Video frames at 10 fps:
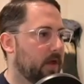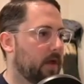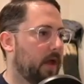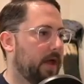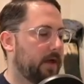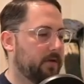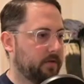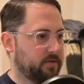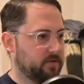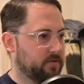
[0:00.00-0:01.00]
And
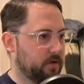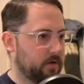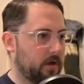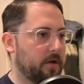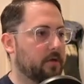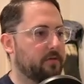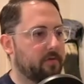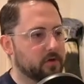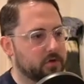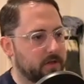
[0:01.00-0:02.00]
this is another
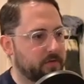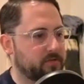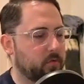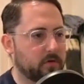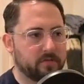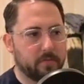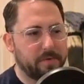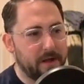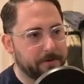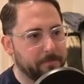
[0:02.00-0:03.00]
function that was towards the
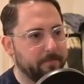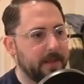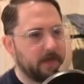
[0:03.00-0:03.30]
bottom.